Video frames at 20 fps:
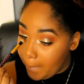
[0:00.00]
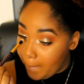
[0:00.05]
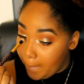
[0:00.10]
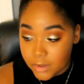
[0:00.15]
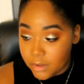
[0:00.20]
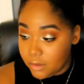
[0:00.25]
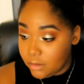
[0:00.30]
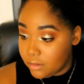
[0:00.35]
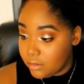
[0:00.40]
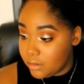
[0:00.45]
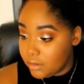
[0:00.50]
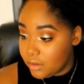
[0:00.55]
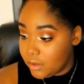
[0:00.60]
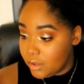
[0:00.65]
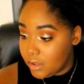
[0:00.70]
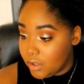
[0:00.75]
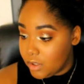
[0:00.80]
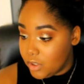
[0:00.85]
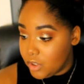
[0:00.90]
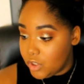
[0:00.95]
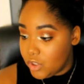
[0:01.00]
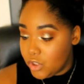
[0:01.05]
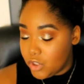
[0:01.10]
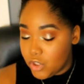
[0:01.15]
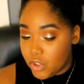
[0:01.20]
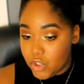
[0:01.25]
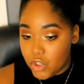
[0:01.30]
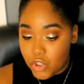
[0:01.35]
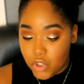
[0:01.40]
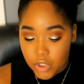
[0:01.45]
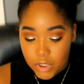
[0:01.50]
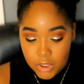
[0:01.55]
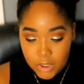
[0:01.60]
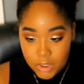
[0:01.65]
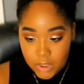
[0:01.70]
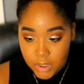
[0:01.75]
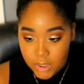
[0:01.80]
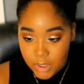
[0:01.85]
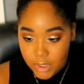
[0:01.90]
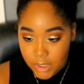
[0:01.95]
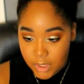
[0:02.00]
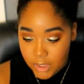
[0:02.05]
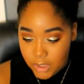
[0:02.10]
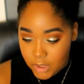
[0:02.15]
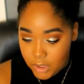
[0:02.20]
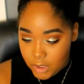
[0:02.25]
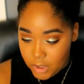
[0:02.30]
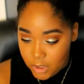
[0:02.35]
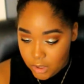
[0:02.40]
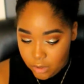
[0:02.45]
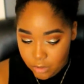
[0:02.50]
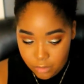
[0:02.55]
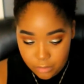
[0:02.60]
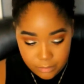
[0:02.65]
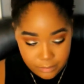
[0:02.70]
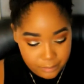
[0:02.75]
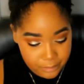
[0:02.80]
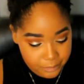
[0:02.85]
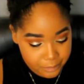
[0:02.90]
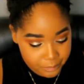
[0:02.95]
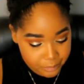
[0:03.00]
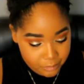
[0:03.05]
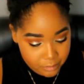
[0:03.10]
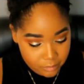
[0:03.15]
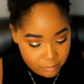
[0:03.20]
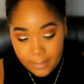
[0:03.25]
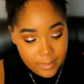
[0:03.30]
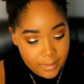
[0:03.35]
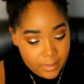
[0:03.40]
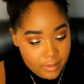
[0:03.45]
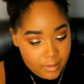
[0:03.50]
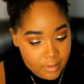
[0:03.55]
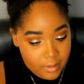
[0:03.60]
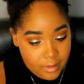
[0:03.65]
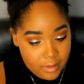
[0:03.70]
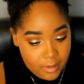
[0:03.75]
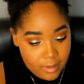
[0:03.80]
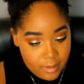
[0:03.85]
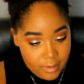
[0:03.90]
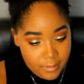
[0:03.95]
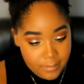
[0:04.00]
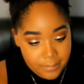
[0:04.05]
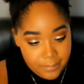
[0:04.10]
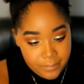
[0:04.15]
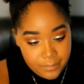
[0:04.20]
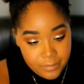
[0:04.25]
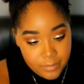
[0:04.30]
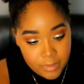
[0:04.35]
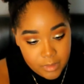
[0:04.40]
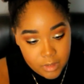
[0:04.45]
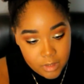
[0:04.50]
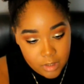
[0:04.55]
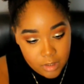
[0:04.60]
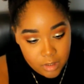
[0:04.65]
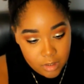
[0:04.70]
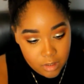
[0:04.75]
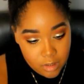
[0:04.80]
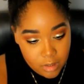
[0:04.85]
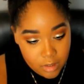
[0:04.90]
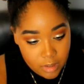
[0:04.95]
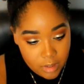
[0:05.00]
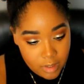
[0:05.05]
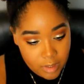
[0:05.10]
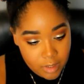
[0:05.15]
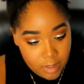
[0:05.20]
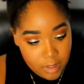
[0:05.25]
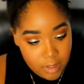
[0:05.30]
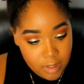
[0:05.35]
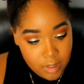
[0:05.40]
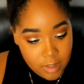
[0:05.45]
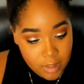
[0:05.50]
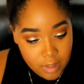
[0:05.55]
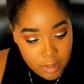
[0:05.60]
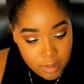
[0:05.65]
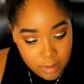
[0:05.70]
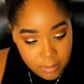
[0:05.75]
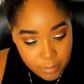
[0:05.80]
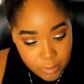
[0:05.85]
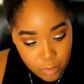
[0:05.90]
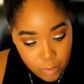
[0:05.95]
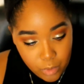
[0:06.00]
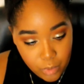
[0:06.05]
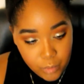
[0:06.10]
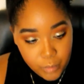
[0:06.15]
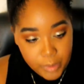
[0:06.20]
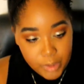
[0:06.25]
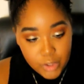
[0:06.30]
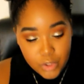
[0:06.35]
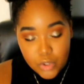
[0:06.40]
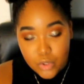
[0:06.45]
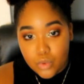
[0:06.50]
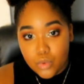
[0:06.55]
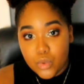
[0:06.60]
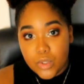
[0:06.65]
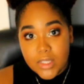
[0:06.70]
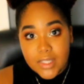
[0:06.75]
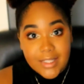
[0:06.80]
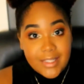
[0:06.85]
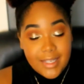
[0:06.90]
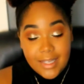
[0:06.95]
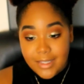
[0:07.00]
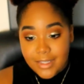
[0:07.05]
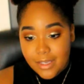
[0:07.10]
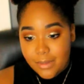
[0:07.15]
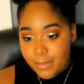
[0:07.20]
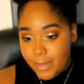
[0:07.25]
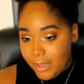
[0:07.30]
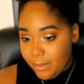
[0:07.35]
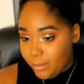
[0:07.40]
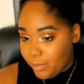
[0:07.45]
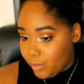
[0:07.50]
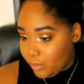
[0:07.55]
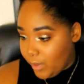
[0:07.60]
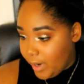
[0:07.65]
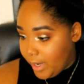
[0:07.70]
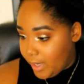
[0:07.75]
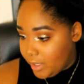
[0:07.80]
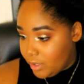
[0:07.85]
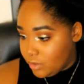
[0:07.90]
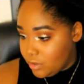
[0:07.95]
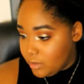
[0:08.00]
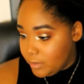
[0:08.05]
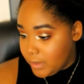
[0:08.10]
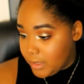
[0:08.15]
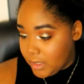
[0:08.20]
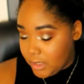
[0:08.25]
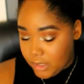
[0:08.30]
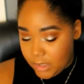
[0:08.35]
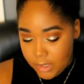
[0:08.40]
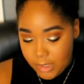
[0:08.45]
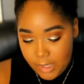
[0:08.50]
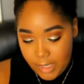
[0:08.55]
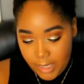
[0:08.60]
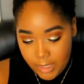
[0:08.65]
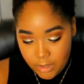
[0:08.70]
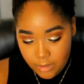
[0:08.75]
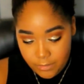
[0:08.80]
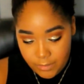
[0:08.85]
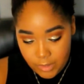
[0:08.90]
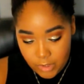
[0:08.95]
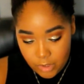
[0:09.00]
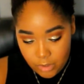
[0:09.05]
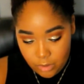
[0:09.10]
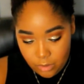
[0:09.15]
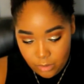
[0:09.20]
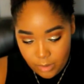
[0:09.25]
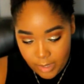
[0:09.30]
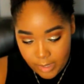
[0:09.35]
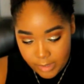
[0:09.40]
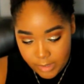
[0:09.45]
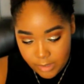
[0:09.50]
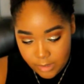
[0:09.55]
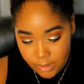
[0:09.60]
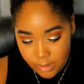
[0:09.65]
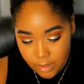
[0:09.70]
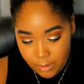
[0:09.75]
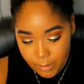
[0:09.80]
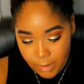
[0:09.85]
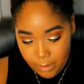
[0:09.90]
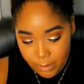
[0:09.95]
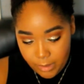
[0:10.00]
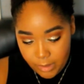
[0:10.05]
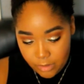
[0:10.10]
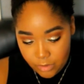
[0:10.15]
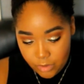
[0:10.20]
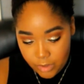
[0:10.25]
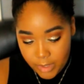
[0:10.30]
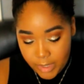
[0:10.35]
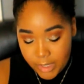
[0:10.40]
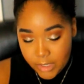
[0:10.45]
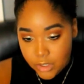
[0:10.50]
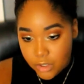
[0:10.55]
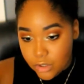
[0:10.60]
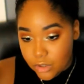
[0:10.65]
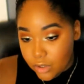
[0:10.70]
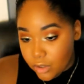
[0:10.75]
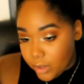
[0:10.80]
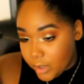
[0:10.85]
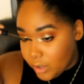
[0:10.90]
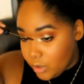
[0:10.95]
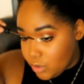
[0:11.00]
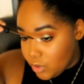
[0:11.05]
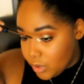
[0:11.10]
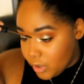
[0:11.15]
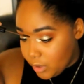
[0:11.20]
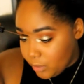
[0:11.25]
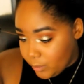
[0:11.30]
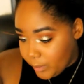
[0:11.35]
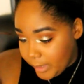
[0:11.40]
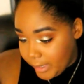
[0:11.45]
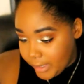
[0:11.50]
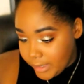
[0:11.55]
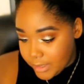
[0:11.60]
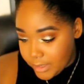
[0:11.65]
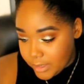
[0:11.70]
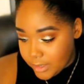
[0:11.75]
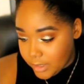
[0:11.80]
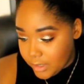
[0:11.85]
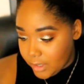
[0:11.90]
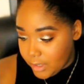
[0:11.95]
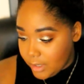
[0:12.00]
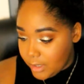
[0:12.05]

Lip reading: See? Just like so. Okay. And I am going to set my brows, because in the last video I didn't set my brows. You guys know I usually wait